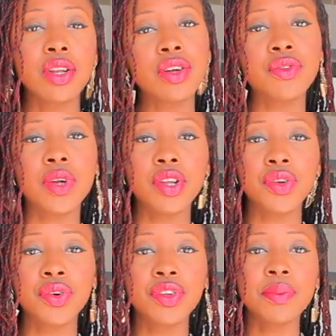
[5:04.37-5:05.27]
neutral
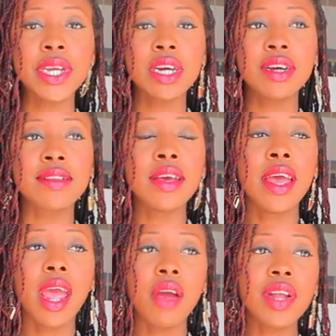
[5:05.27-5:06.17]
tones, because
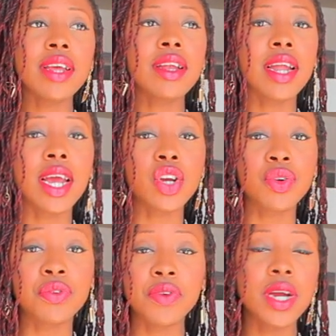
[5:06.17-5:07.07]
everything that I
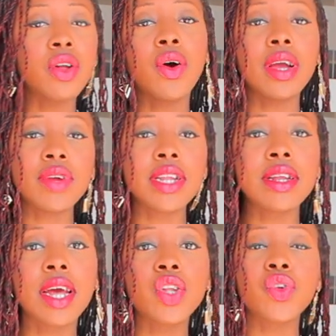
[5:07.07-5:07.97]
could find or
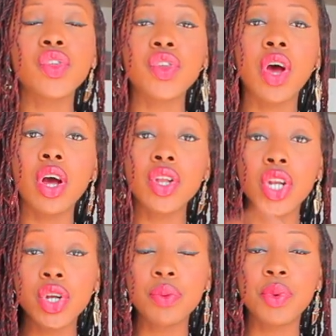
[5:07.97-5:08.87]
everything that you saw on the
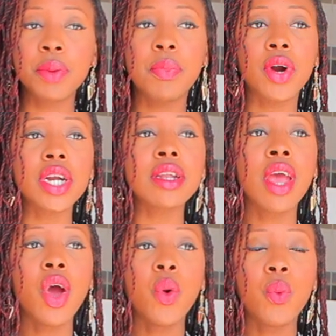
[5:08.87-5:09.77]
lookbook for it
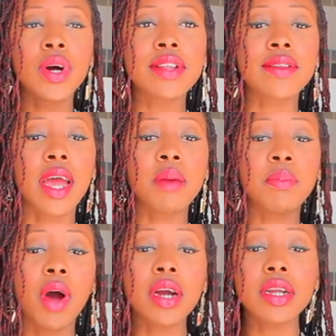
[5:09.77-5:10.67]
was like
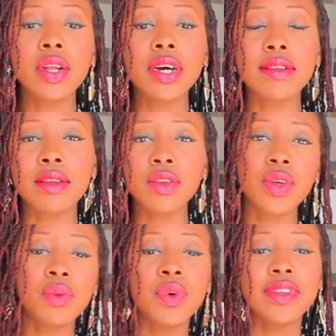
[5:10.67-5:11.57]
polka dots,
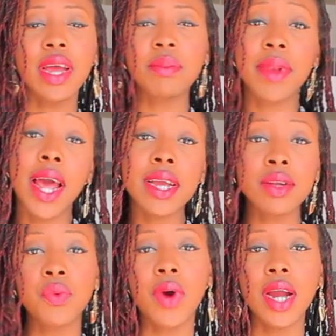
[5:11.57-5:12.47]
so it was like black
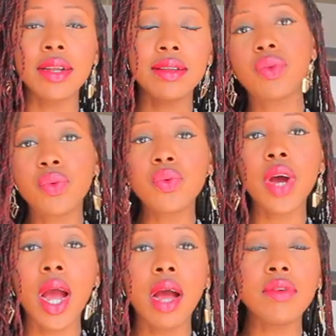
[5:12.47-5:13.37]
and white. Do
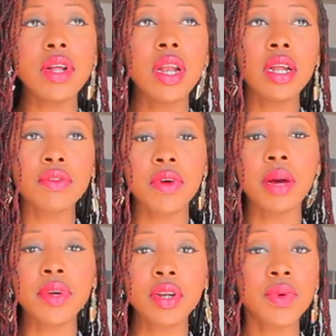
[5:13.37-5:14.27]
have a lot of
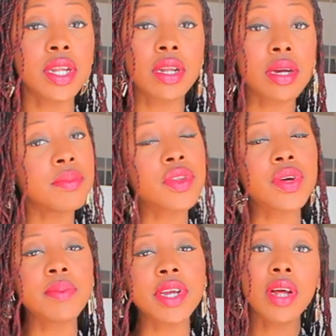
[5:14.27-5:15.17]
options when it comes
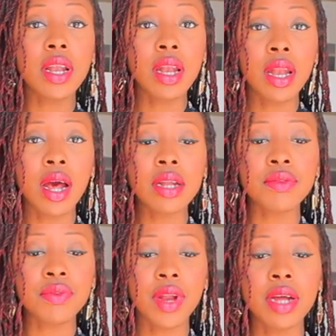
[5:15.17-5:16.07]
to it, because a lot
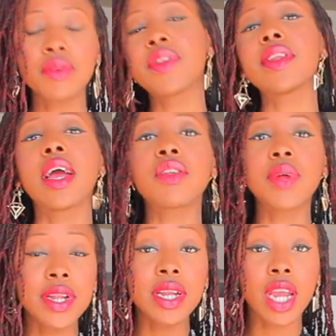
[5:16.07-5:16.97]
of styles
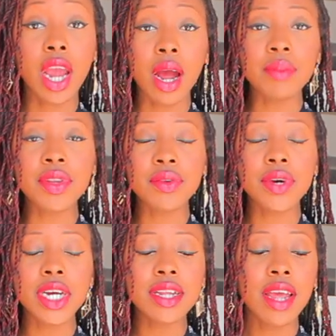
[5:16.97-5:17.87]
when it comes
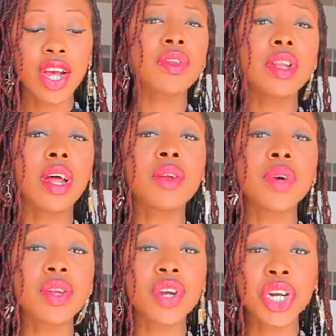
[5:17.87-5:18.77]
to it. It's another
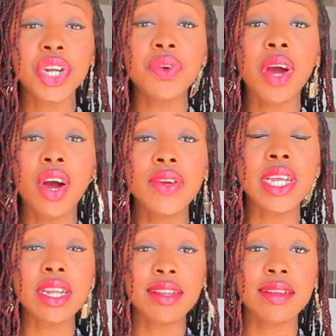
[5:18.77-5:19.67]
way to show you how you
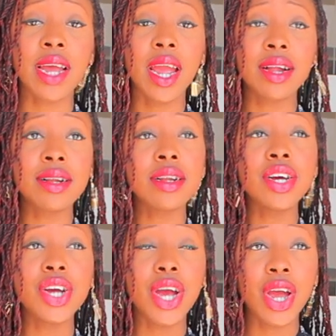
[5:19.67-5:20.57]
can style
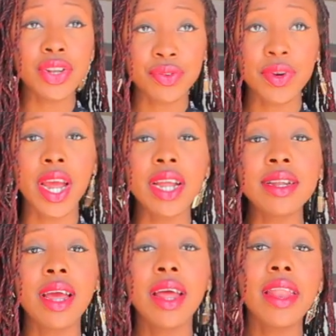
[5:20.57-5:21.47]
a
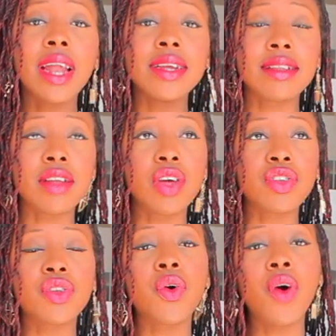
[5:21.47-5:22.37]
trend that is
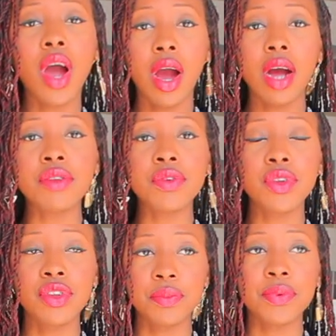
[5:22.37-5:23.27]
so hot for
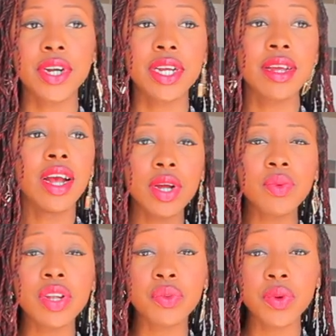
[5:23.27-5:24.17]
the spring. One
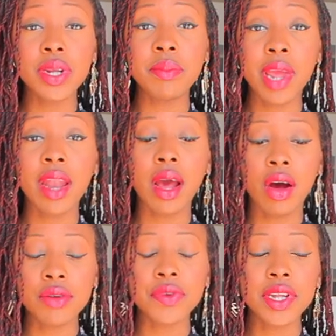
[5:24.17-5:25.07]
with three main
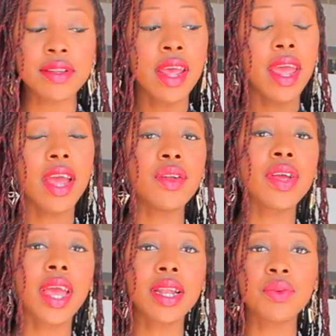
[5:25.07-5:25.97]
outfits, and
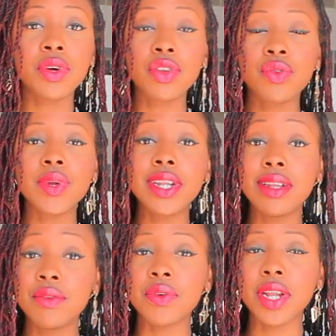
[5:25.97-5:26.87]
again it was three
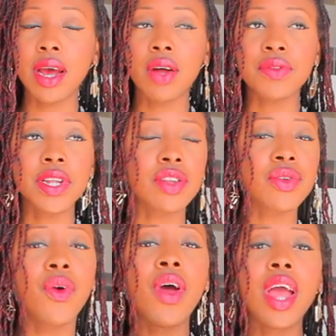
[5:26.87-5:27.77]
different outfits,
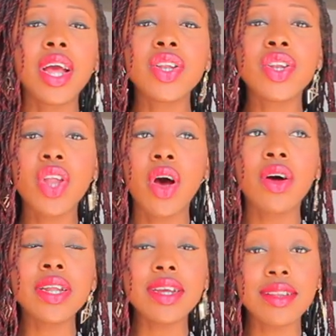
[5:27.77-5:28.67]
so
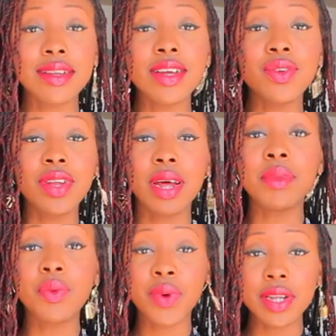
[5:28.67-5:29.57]
don't hesitate to tell
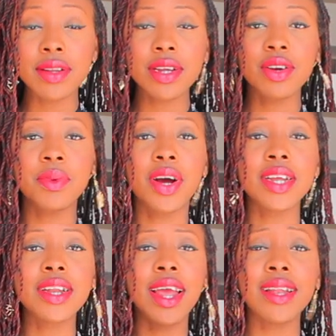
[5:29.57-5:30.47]
me what you think about
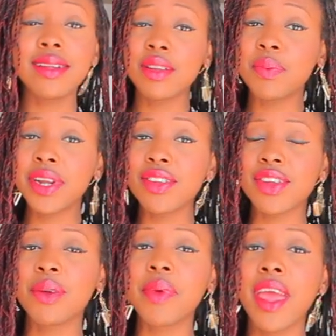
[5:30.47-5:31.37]
it. And this point is
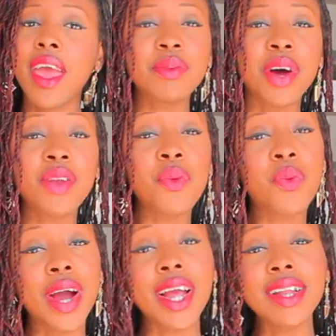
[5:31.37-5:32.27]
gonna be about
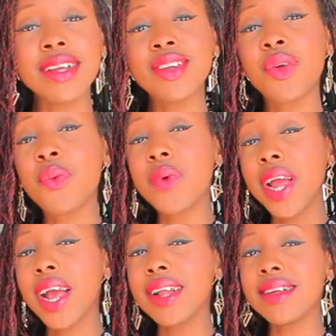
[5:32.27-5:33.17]
why I did the
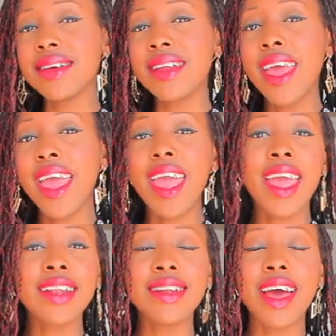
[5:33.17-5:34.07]
way I did,
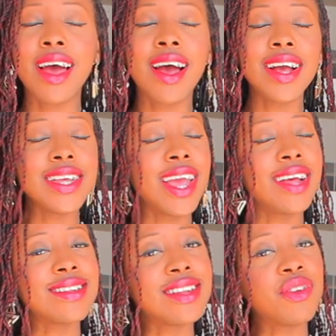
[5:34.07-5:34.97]
and
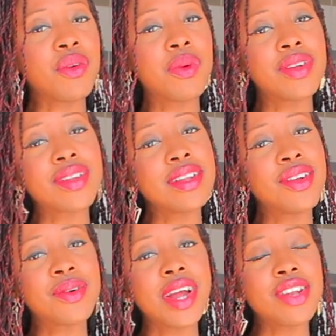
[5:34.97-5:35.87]
yes, if you want to see
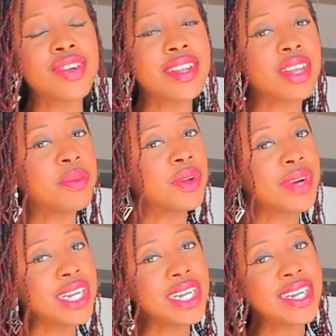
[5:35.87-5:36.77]
the rest, just keep on
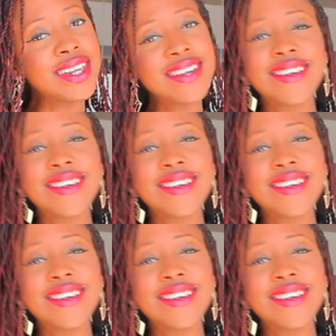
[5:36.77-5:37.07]
watching.